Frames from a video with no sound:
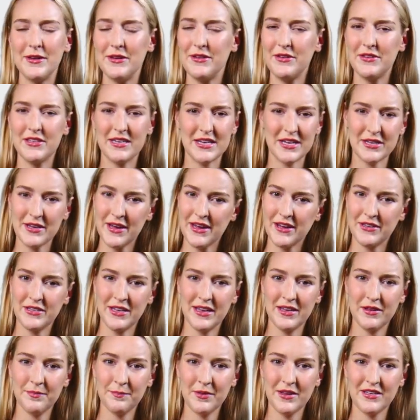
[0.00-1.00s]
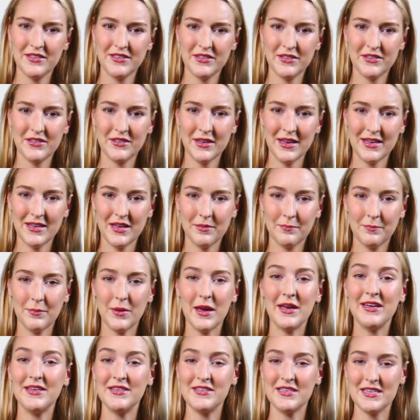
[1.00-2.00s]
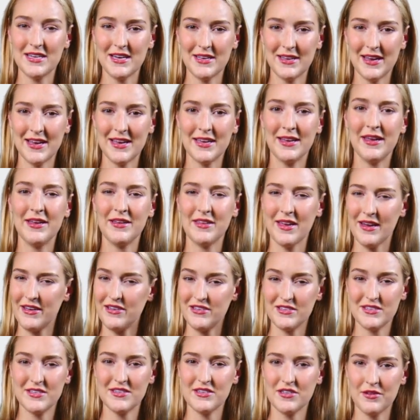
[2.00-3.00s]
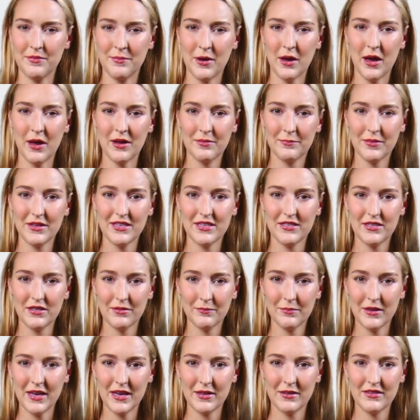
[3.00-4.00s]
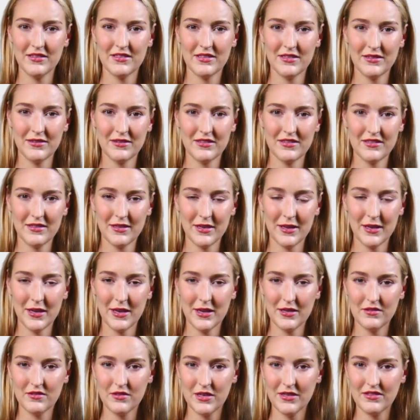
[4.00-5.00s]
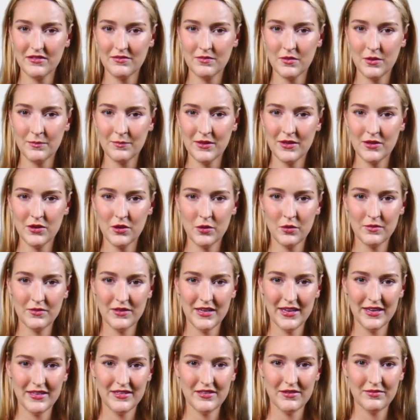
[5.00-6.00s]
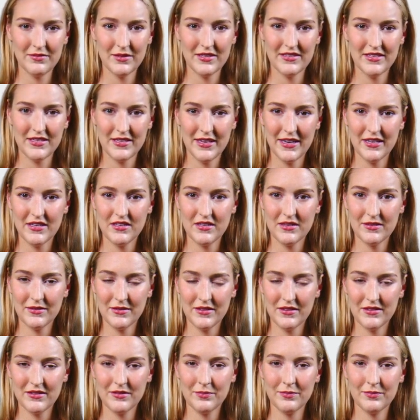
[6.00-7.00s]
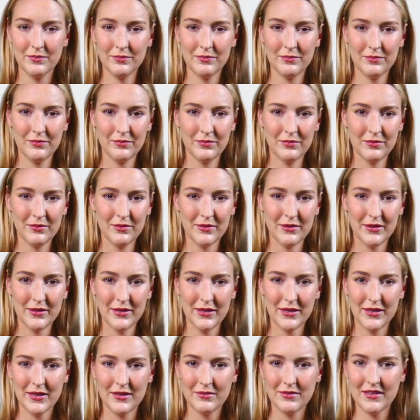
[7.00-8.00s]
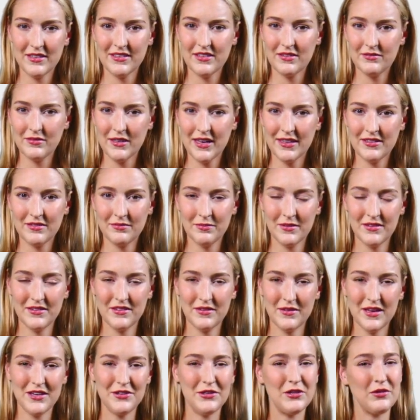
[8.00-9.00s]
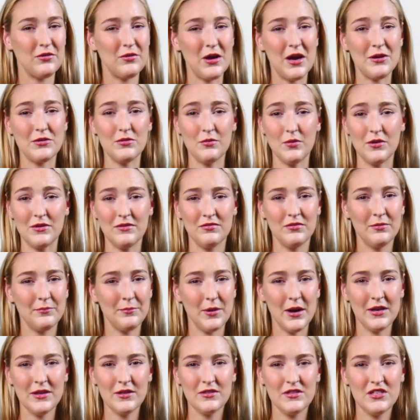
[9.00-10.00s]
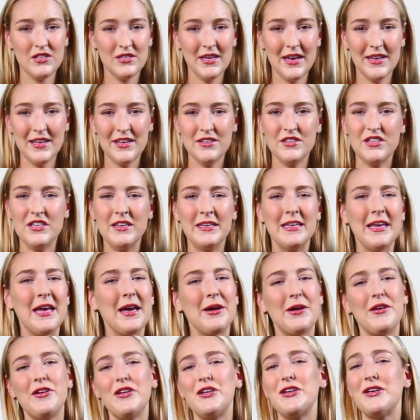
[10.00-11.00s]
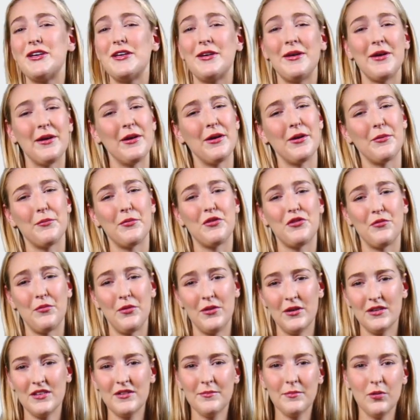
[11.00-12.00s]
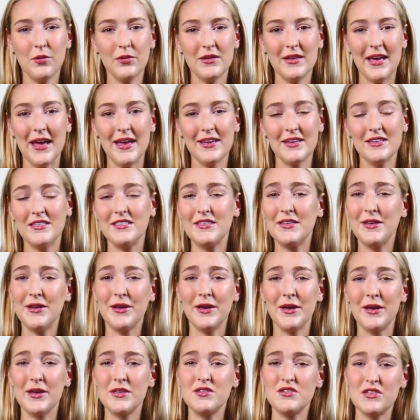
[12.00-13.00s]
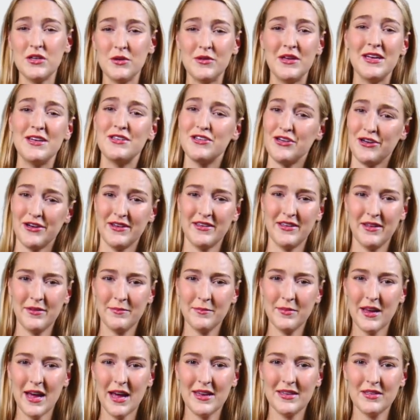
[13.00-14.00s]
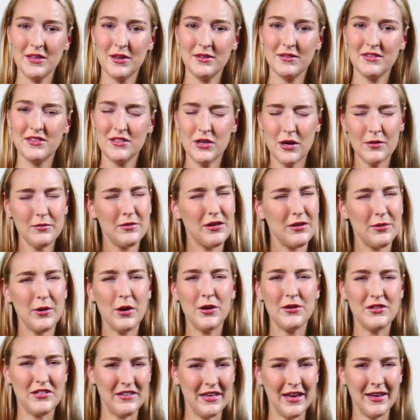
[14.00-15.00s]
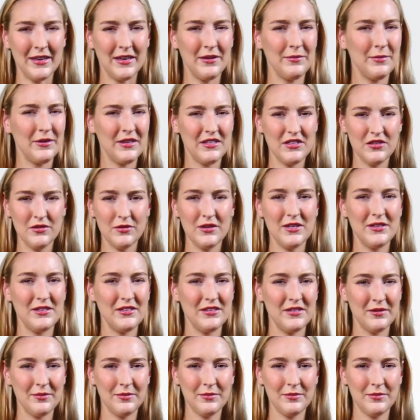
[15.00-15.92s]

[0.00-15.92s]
DNA databases like Combined DNA Index System automated comparisons, transforming cold case investigations. These advancements laid the groundwork for modern genetic genealogy, which we'll explore next, showcasing its impact on solving long-standing mysteries.